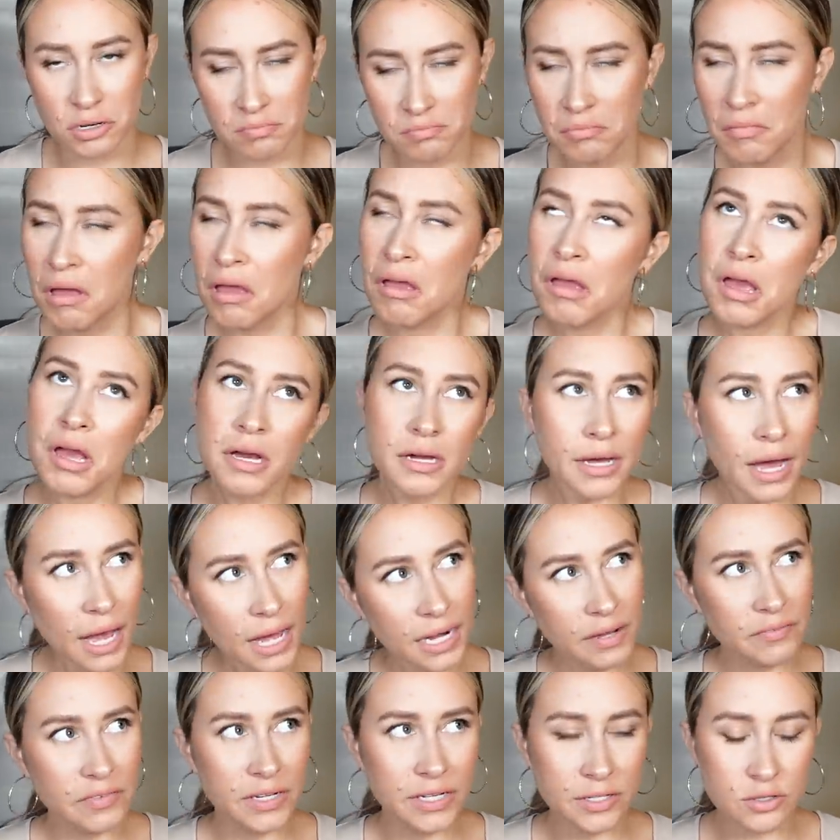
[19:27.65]

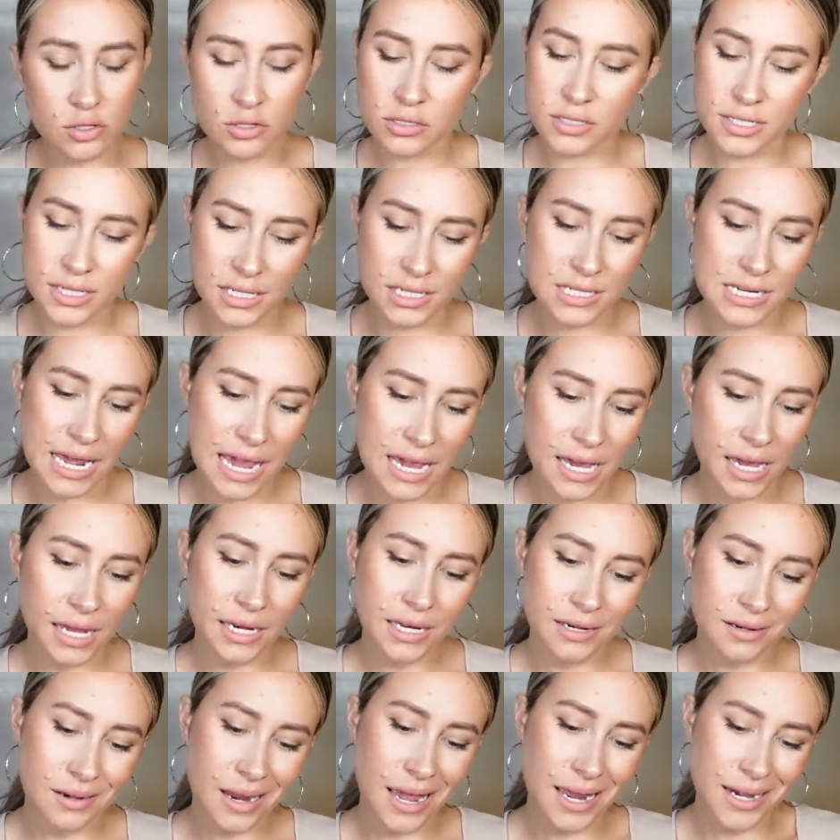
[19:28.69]
Kind of an interesting take. I
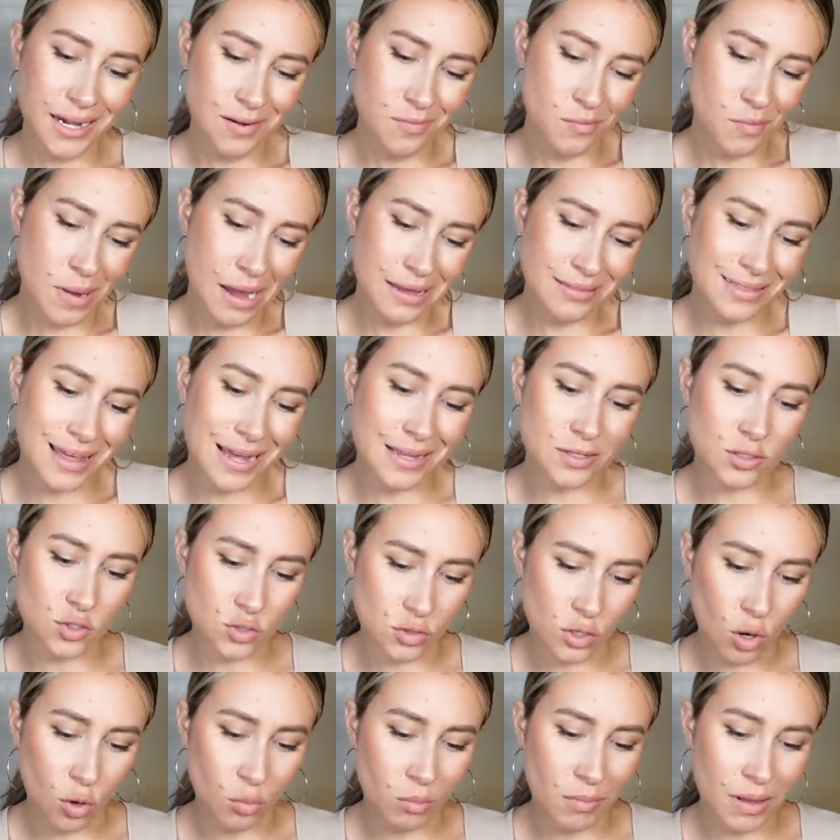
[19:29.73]
didn't mind that
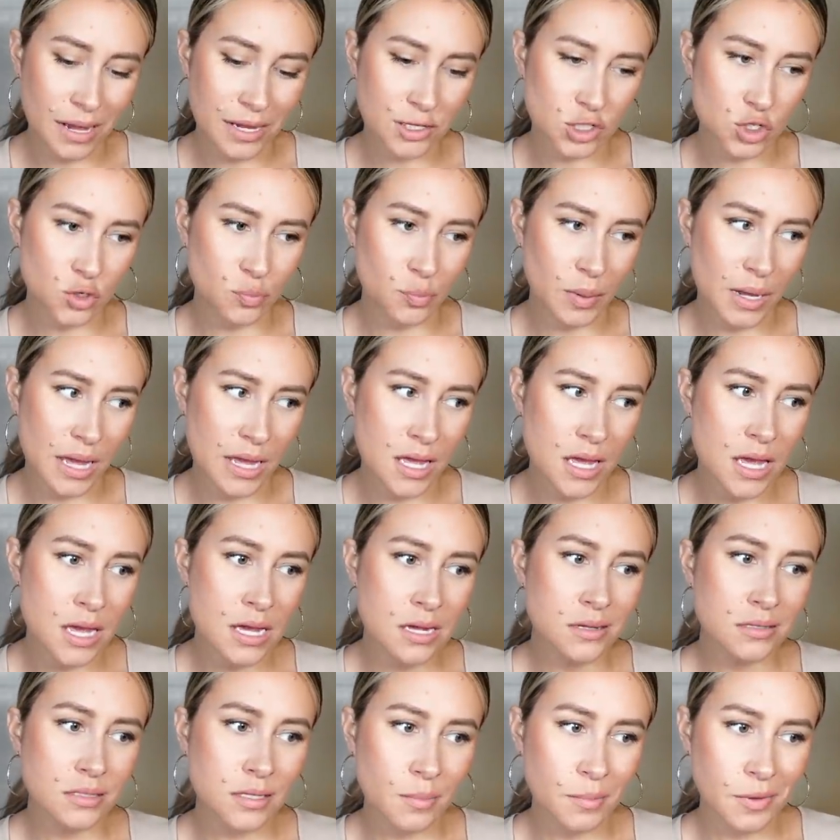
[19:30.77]
so much, but
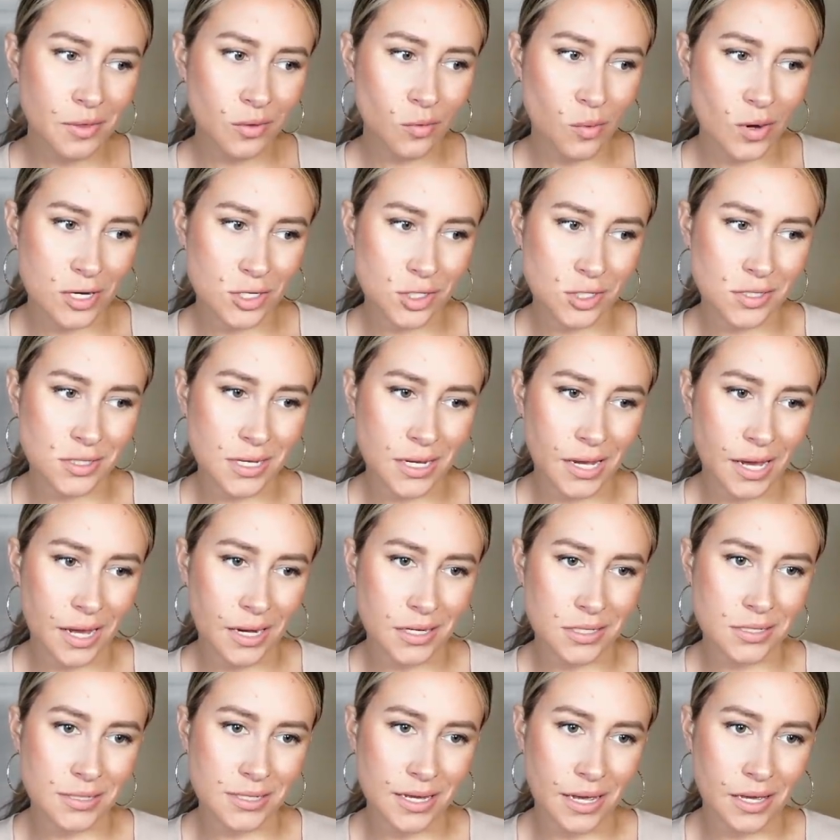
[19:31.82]
some of the questions I kind
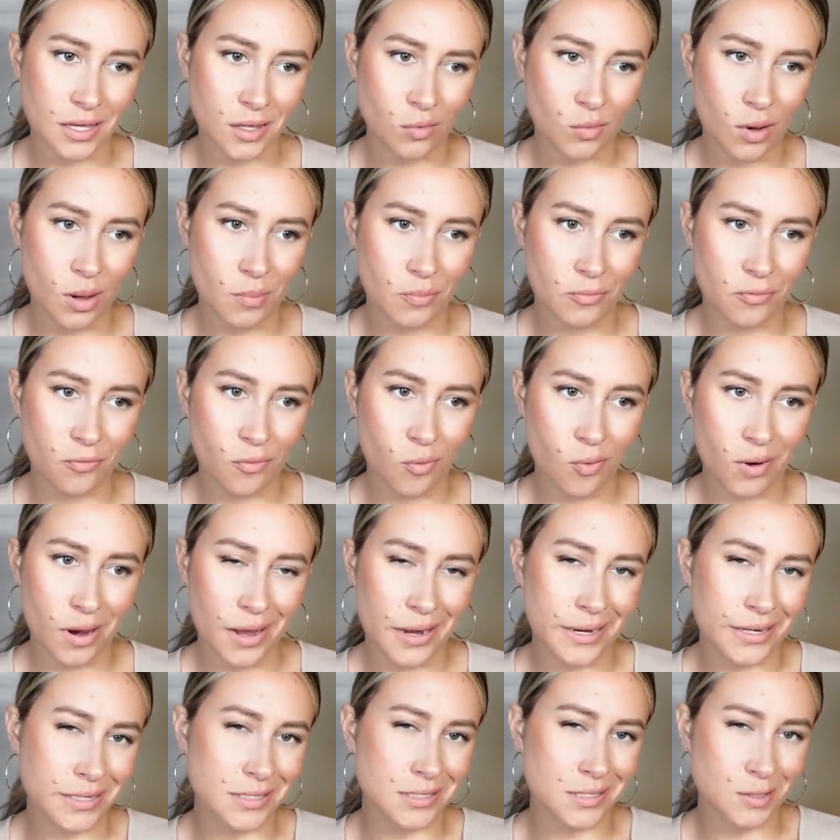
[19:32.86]
of set you up for
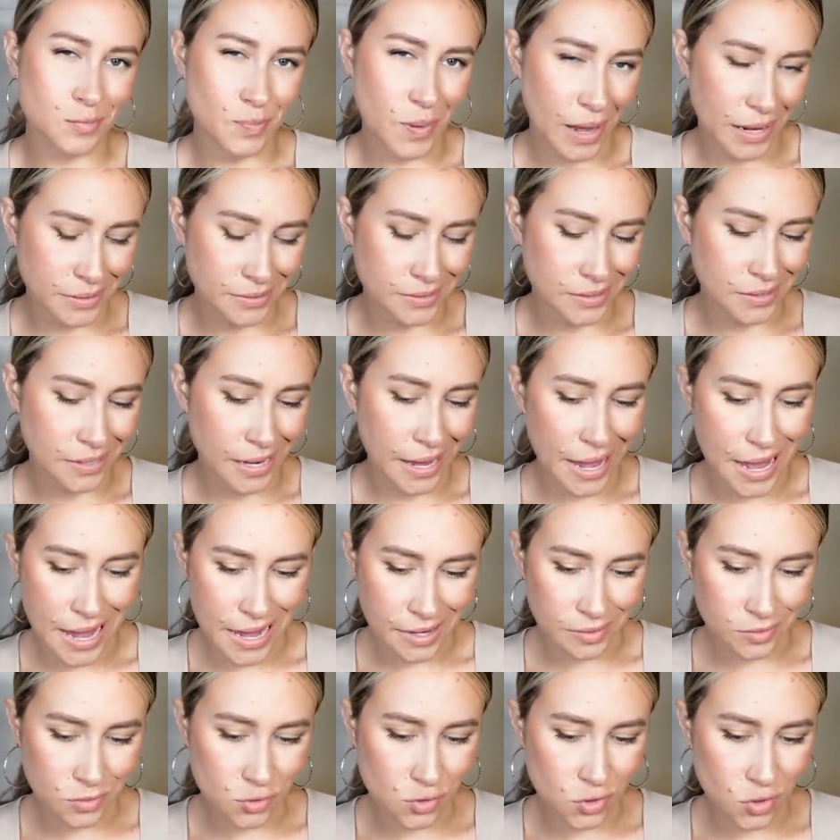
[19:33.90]
an expected
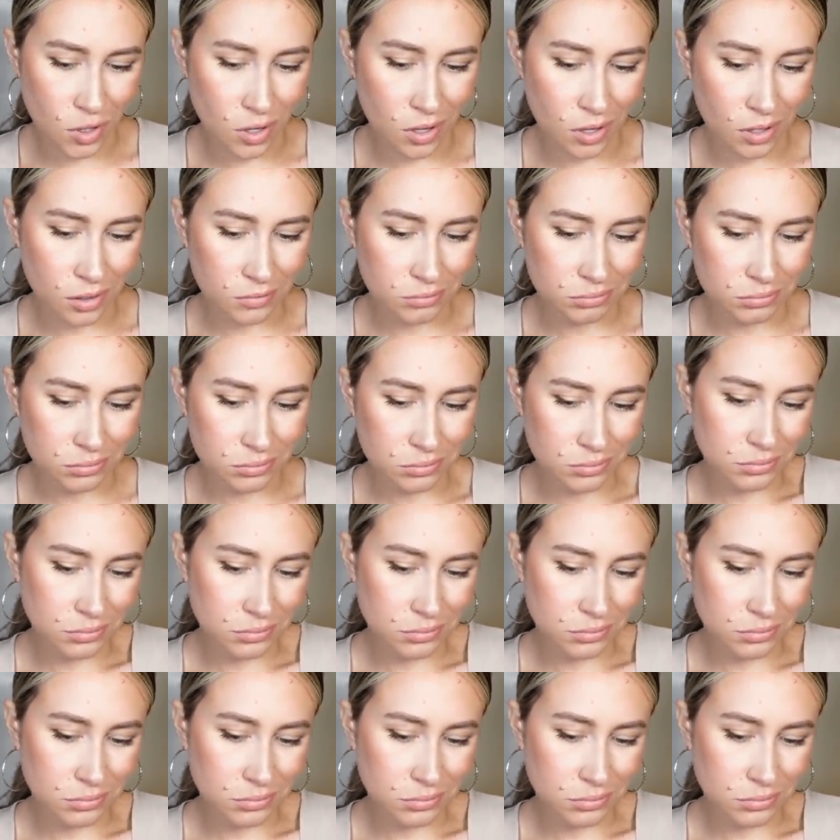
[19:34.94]
answer.